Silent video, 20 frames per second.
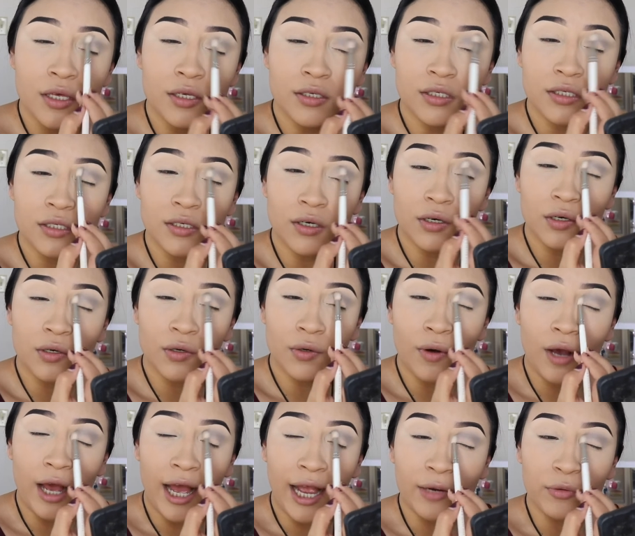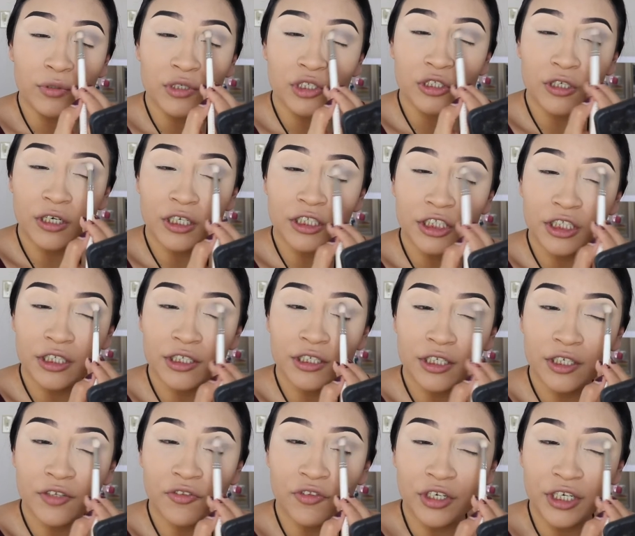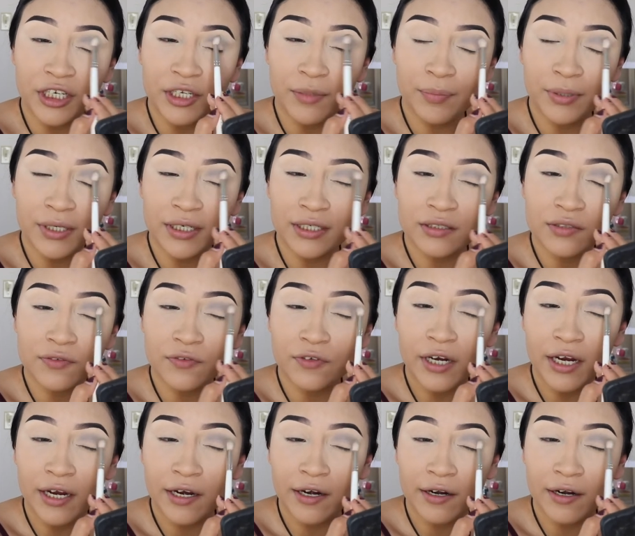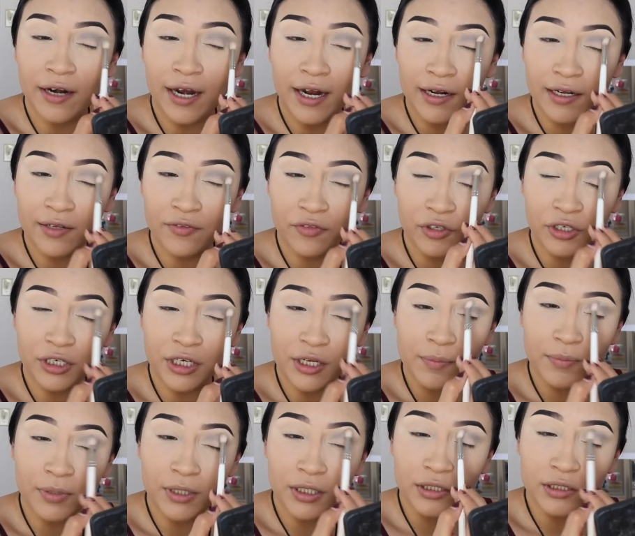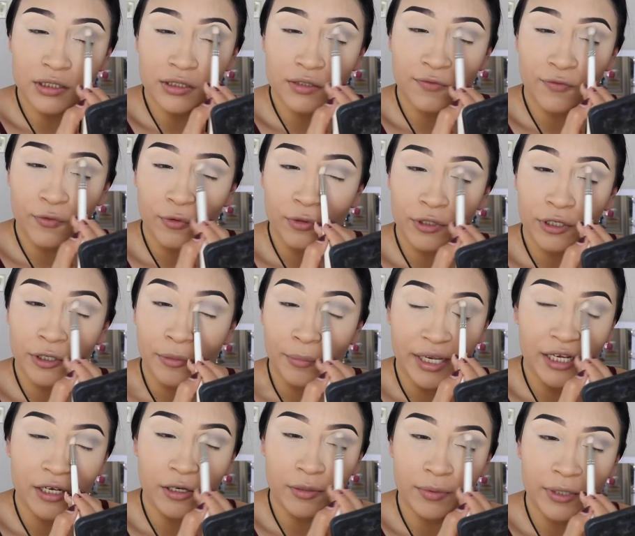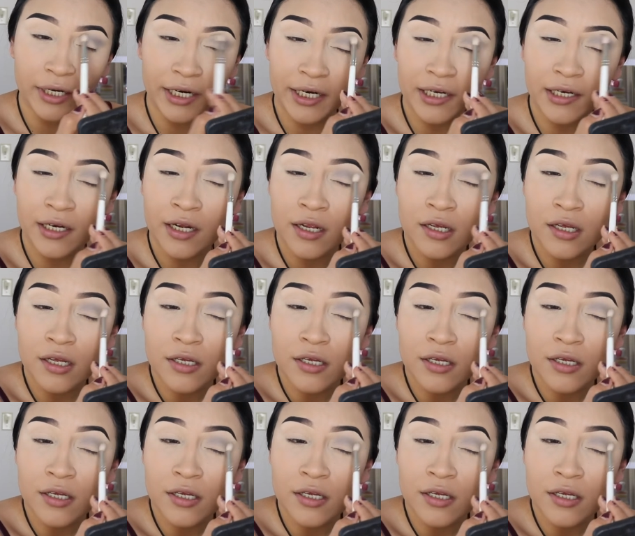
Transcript: So I was charging her $30 for hair and $30 for her makeup, right?